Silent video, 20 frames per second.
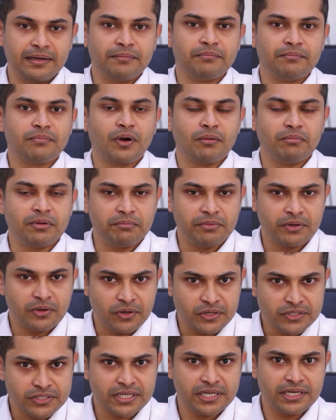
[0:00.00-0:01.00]
probably
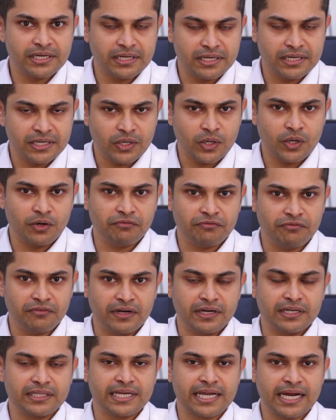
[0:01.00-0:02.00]
because of
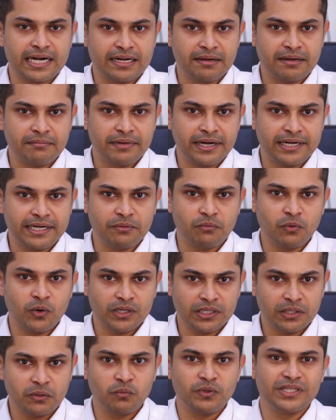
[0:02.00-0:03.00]
the contaminated
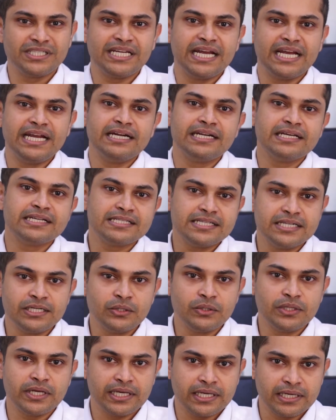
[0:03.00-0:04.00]
water which enters
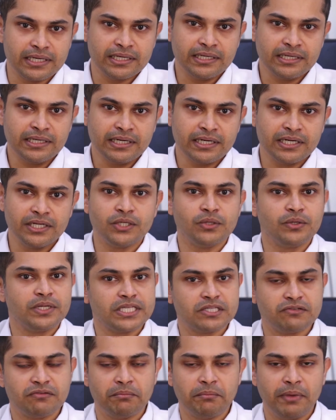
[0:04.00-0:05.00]
into the ear during
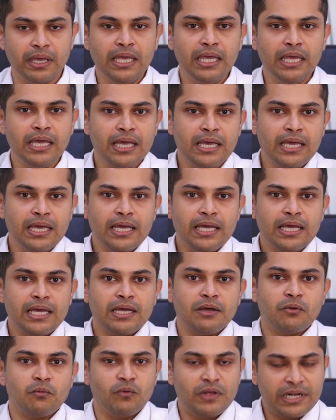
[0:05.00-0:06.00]
swimming,
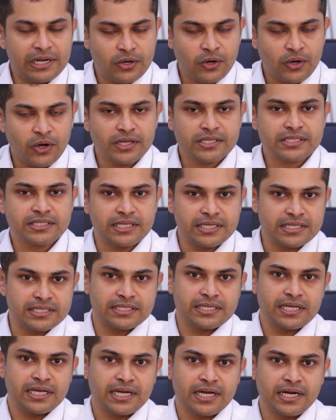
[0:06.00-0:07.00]
will cause
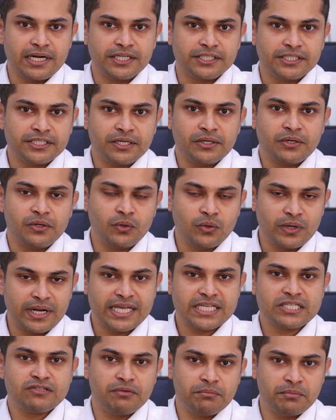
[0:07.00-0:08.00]
this condition known
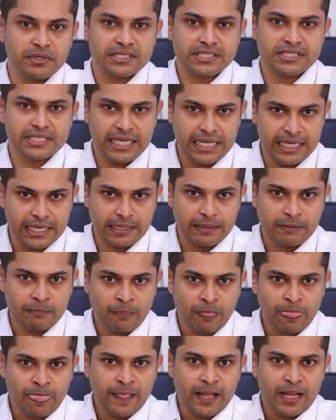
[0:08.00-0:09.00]
as swimmer's ear.
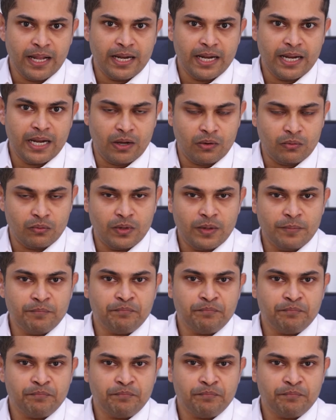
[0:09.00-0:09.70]
Now,